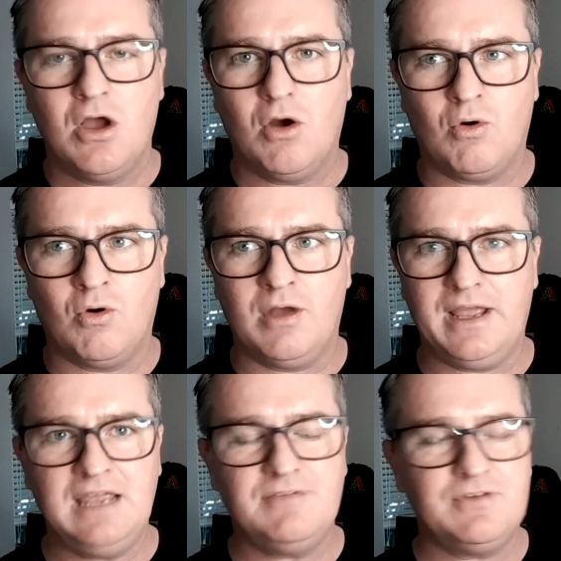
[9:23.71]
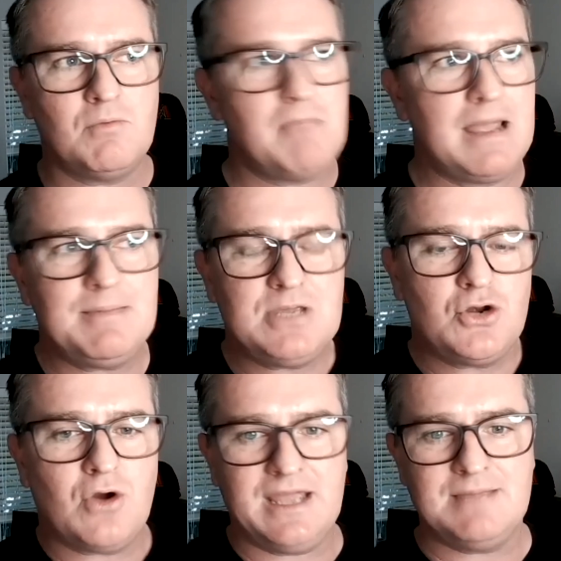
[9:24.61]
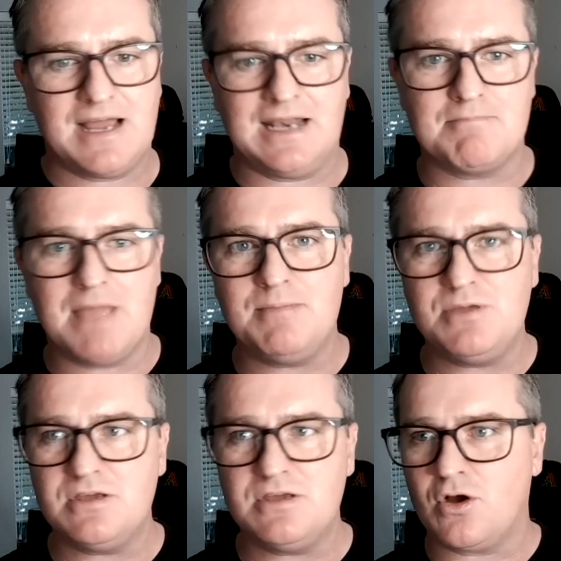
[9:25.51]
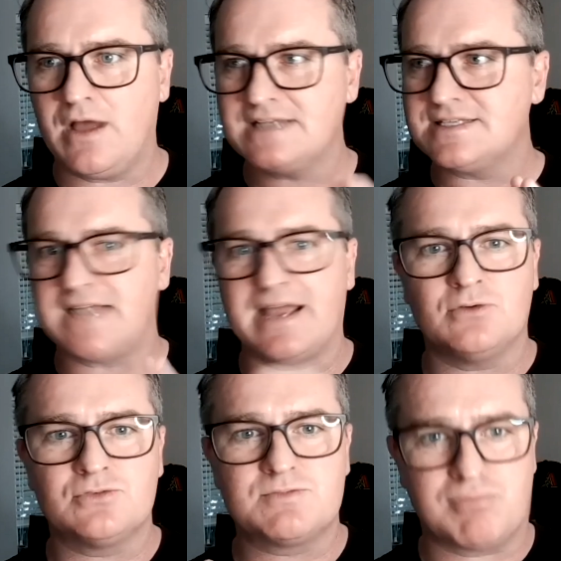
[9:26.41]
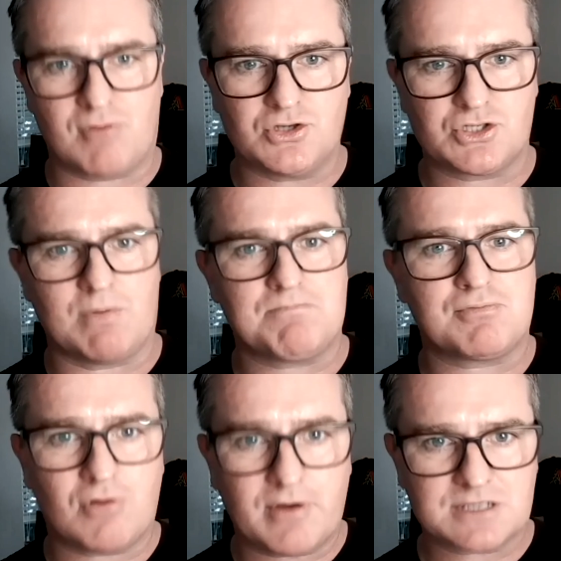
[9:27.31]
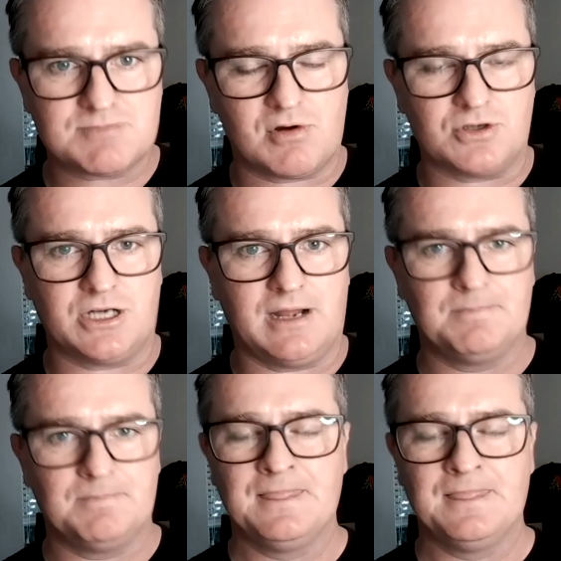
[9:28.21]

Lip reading: or even maybe you're not emailing, maybe you've got a sales brochure, a product brochure,